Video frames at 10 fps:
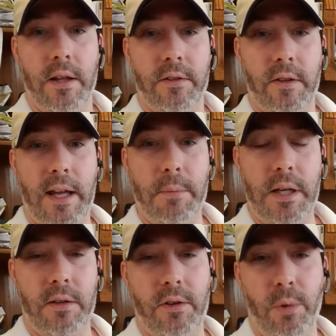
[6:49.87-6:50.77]
So that
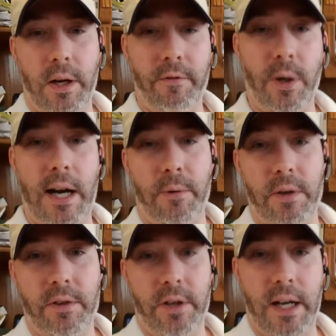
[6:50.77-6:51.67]
means 24
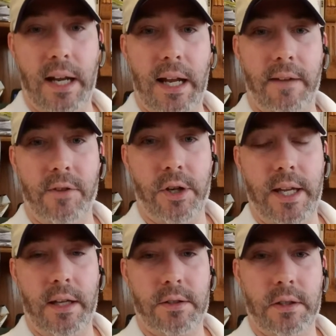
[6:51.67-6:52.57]
hours you're going to have your
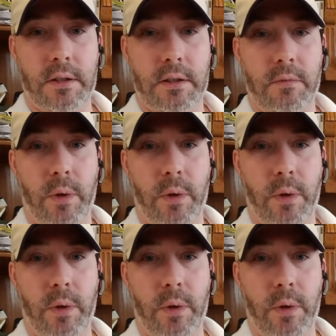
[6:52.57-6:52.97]
kitchen